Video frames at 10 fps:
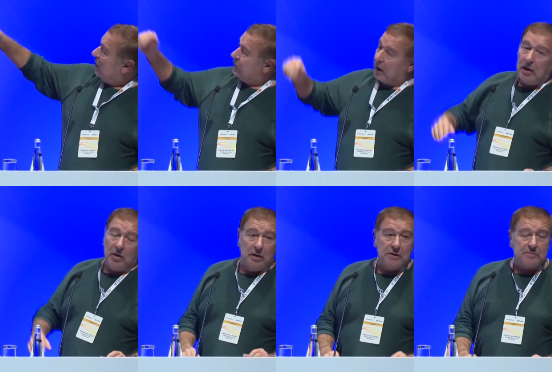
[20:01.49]

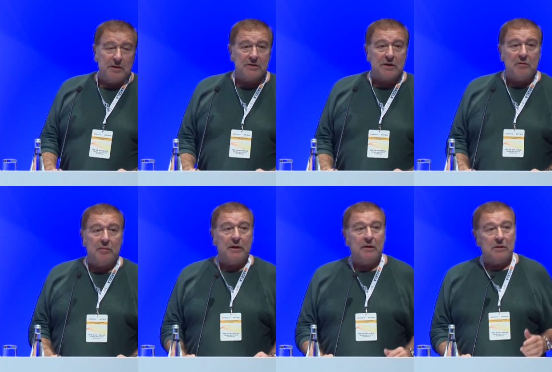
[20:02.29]
Terahertz, because
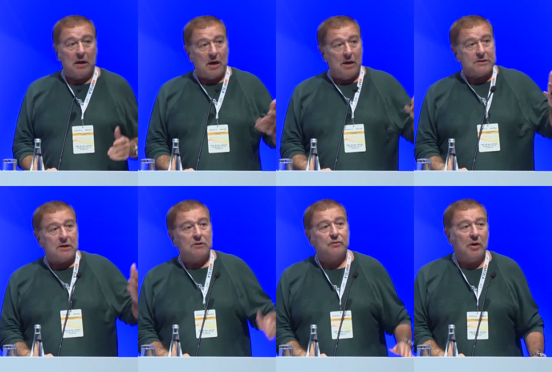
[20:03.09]
everybody, like I
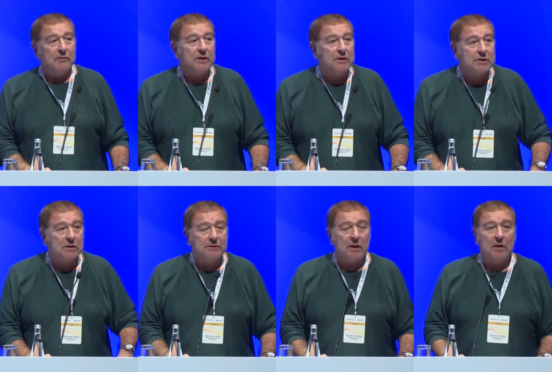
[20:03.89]
started 12 years ago,
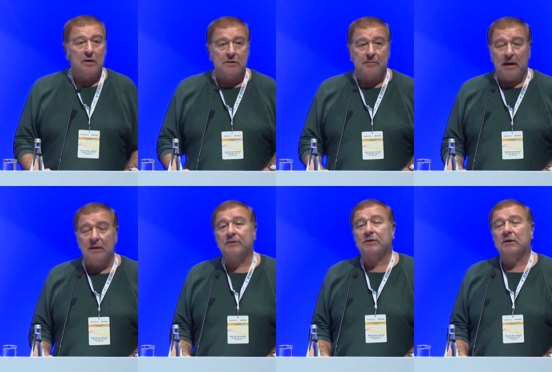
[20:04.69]
terahertz
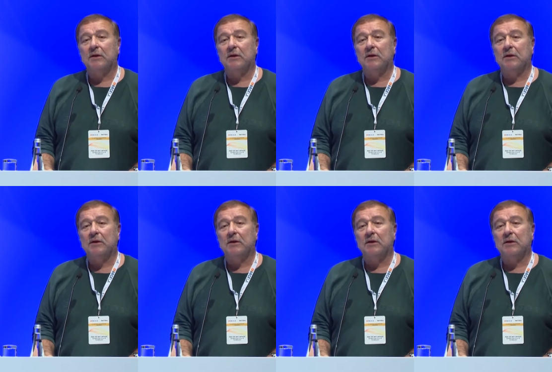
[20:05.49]
band.